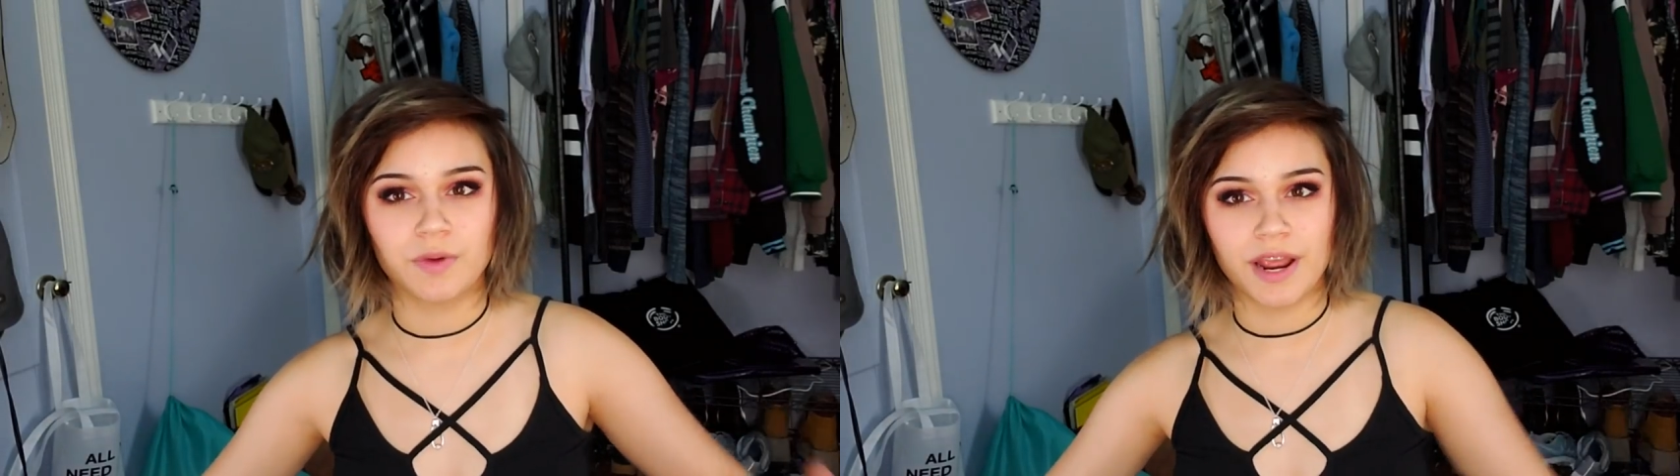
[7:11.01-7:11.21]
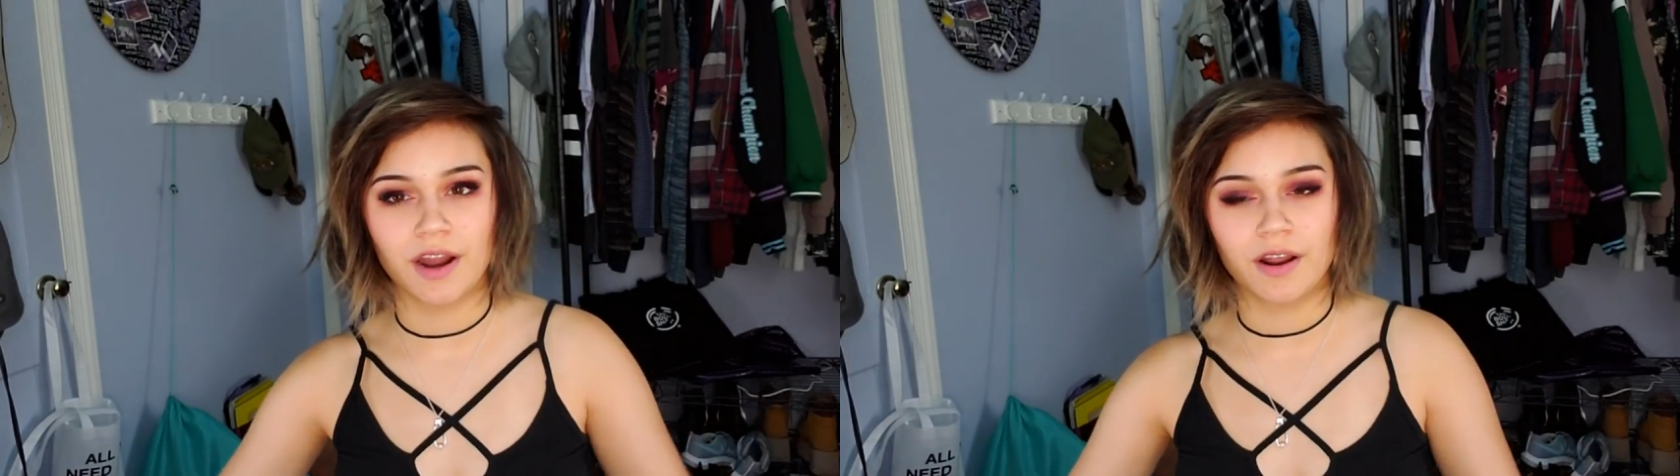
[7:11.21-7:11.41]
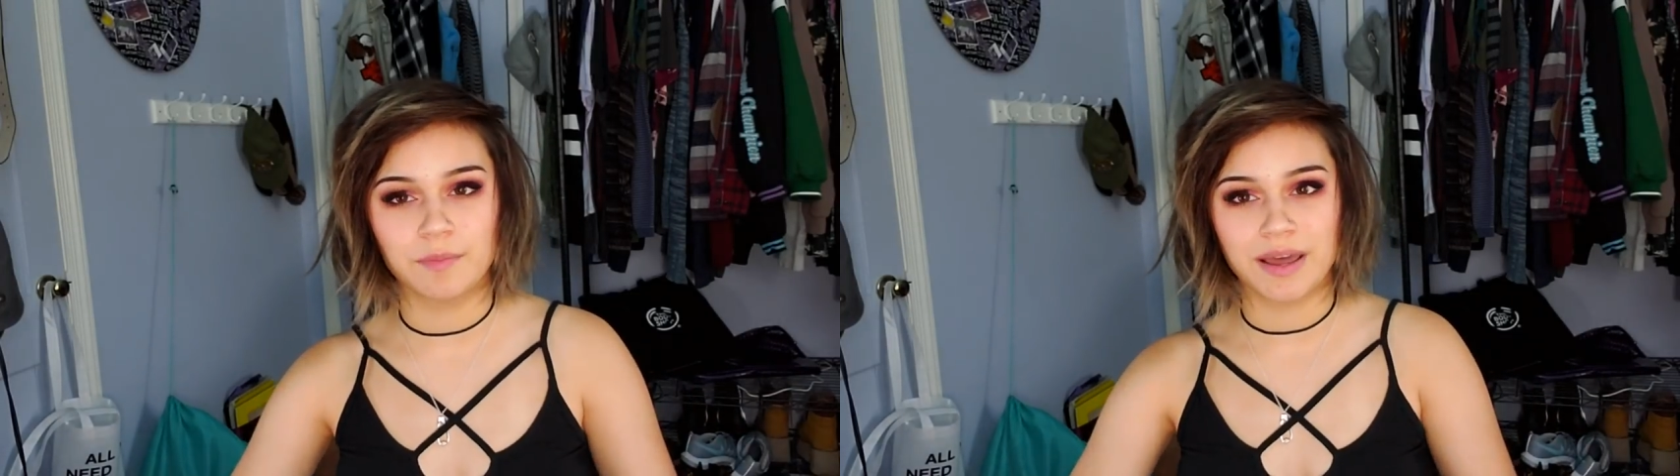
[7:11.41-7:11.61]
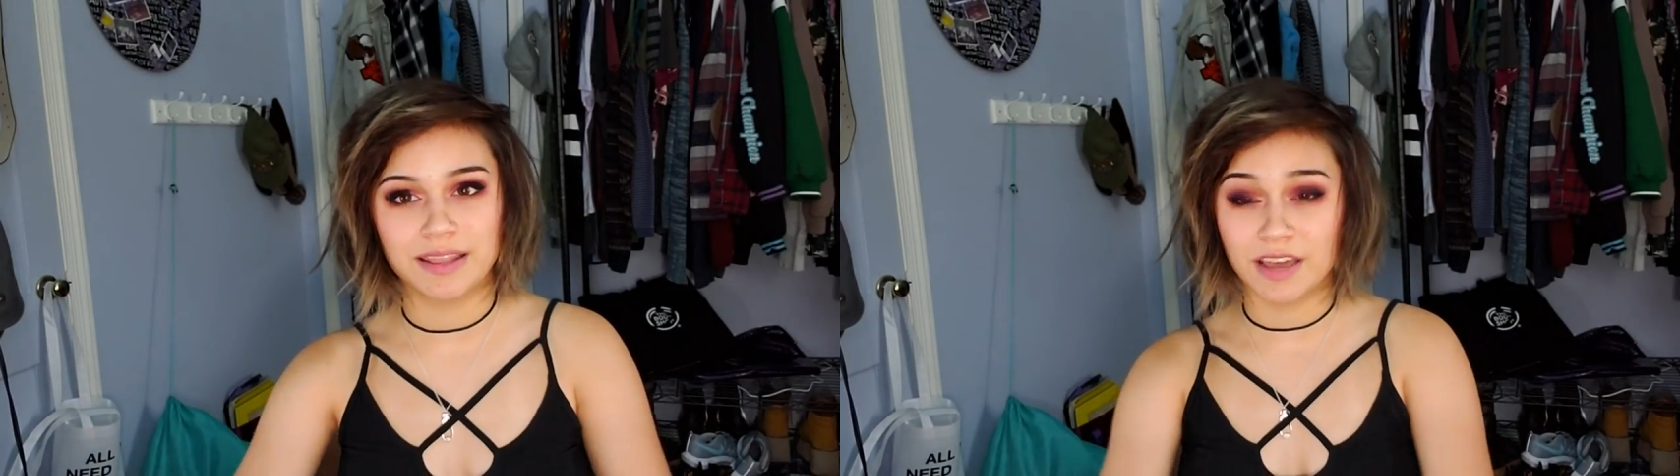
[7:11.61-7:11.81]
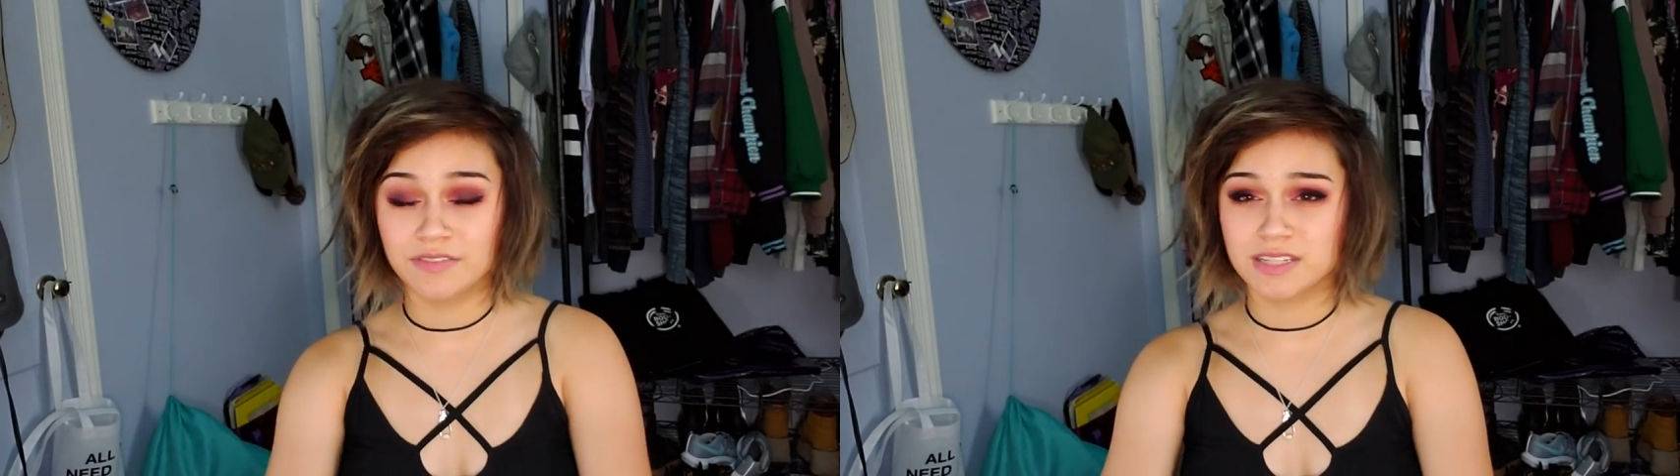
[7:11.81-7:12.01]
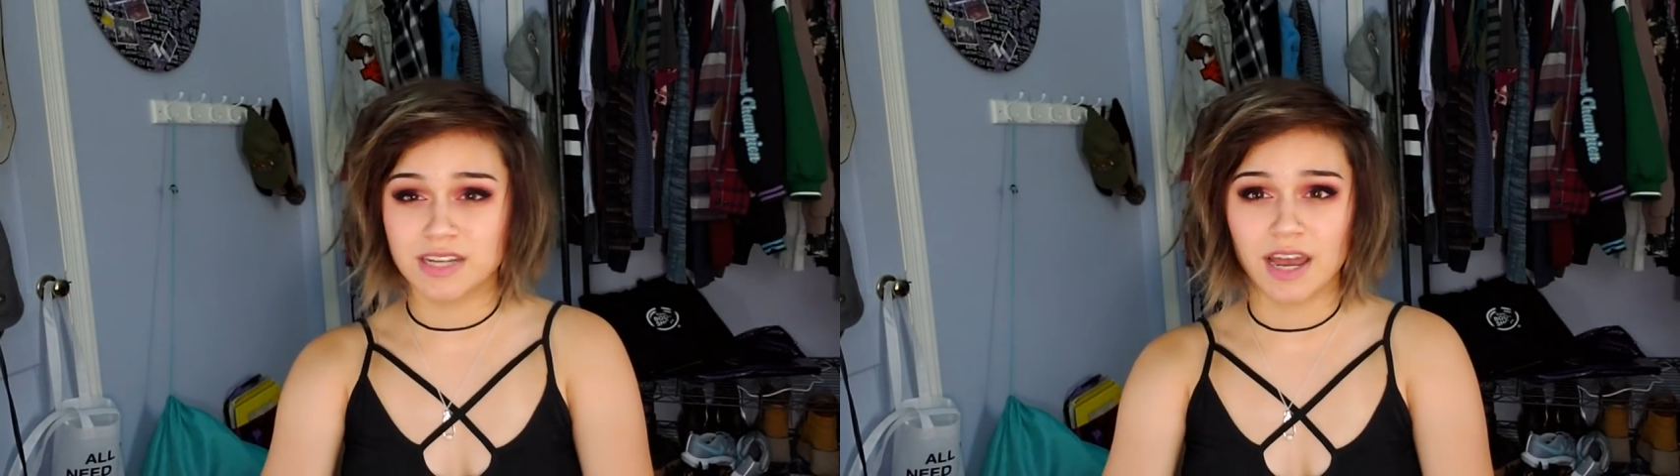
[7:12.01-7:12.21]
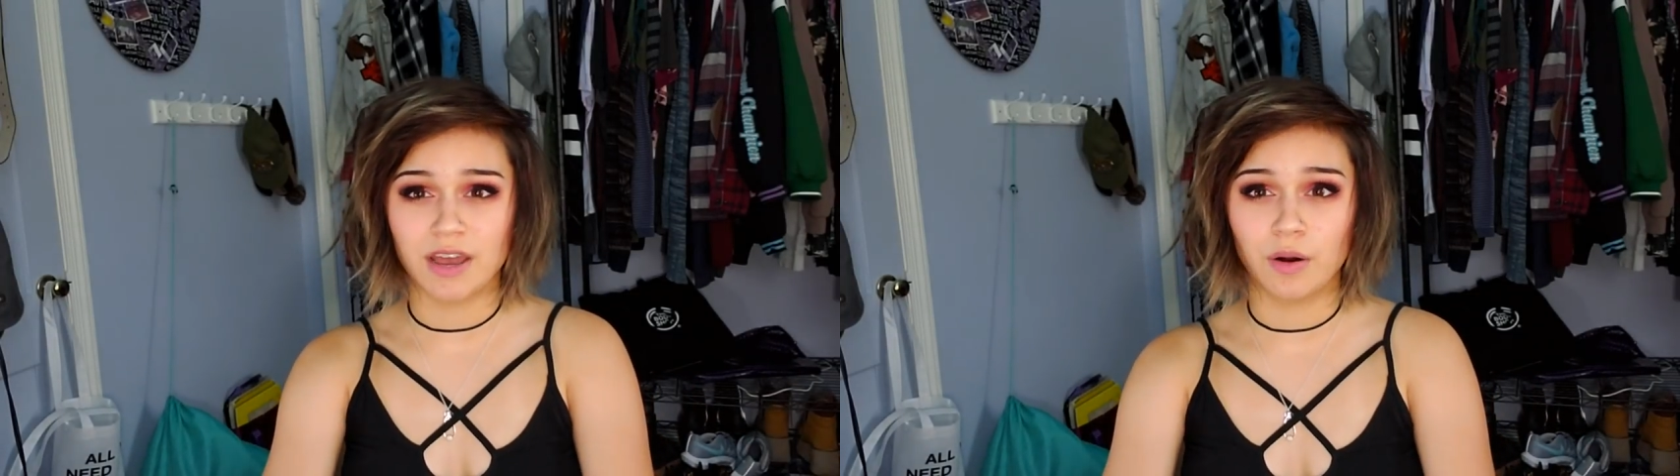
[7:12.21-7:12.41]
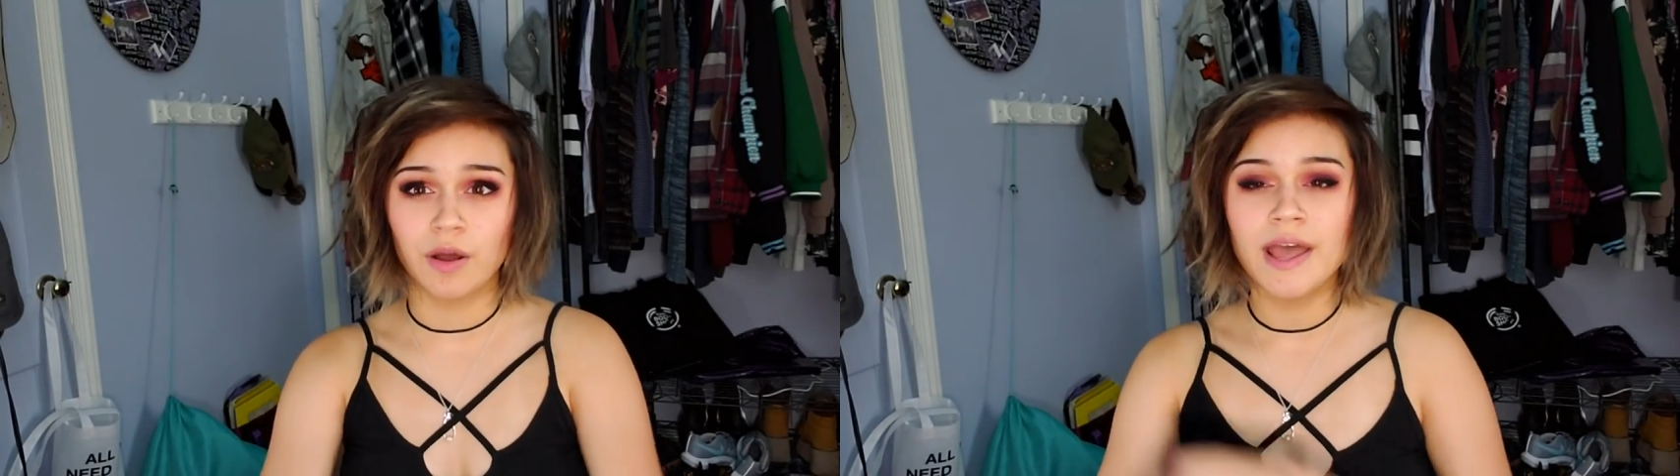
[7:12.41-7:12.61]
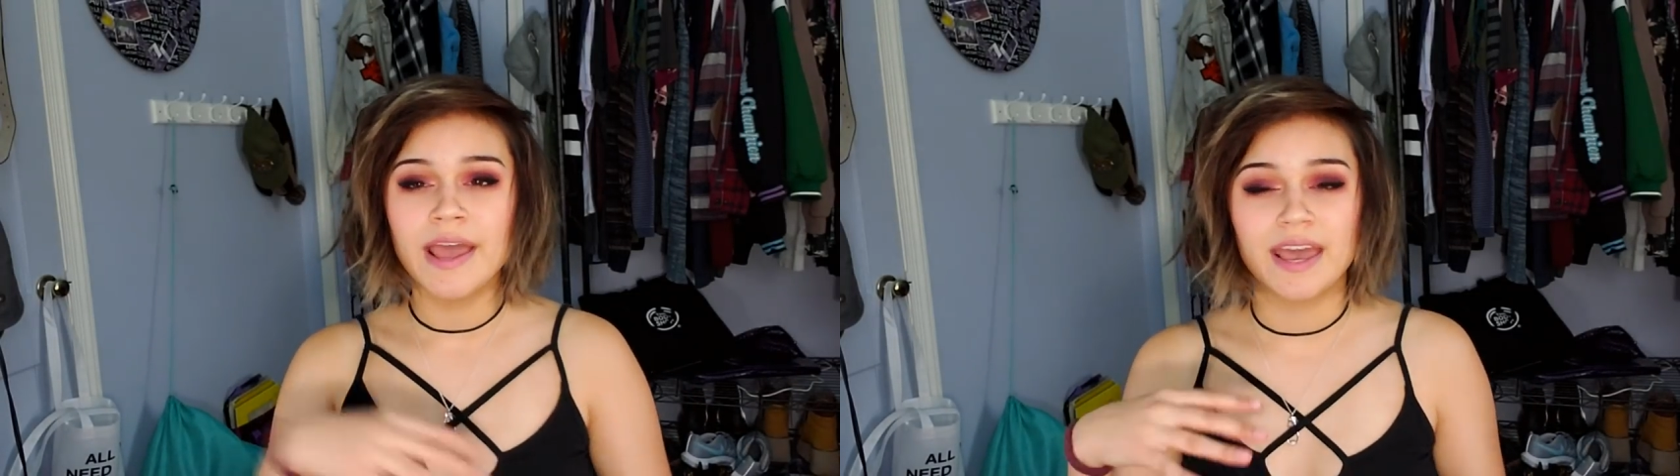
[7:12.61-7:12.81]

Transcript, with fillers: wear and my lifestyle